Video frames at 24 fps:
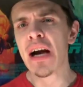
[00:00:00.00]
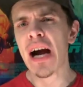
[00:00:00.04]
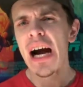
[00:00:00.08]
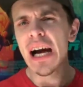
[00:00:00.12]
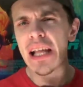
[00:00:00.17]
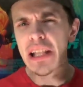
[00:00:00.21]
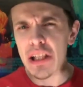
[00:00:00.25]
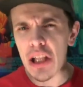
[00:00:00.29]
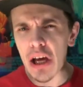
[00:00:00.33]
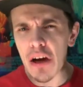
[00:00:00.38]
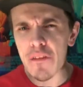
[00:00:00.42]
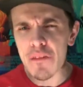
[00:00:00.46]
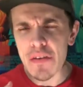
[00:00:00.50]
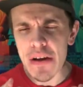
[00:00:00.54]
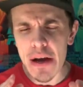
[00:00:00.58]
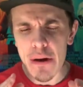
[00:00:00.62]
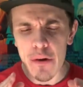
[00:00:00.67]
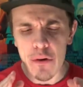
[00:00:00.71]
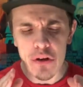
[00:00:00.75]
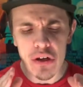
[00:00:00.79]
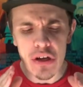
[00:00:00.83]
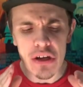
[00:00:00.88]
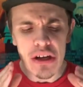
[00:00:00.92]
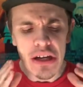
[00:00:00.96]
I loved
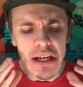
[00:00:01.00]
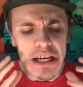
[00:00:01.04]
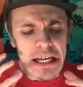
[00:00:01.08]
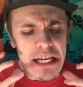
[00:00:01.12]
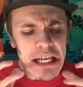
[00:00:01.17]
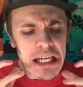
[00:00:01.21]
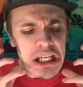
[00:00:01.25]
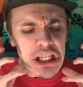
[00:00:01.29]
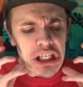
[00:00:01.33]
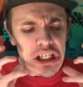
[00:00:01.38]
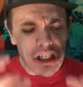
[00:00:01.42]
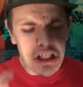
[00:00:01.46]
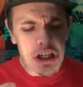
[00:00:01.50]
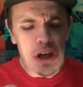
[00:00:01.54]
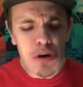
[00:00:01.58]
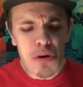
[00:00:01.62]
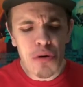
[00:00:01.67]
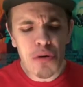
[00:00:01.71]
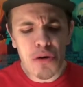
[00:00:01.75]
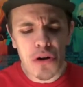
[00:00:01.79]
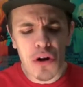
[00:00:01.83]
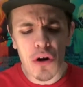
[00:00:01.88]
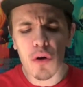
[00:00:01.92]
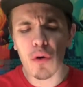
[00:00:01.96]
how it
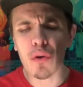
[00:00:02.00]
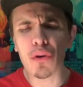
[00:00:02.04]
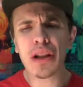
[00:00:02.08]
showed her